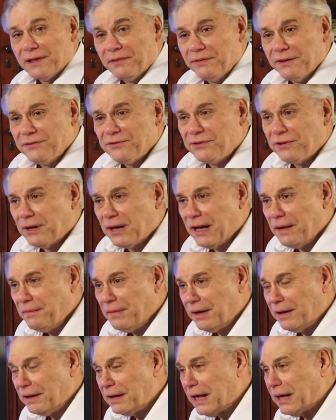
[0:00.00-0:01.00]
that this time,
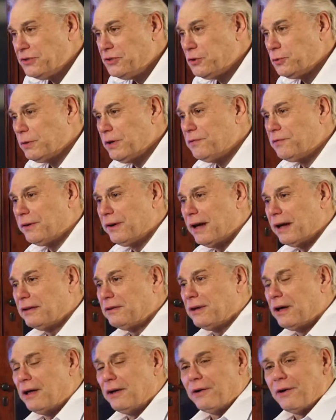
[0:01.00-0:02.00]
as you
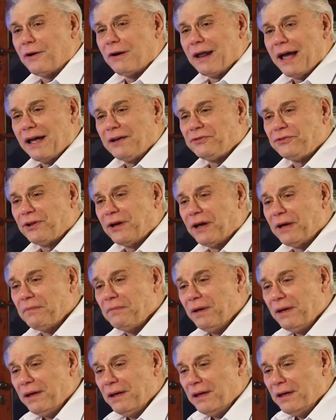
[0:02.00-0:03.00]
reflect on our last time,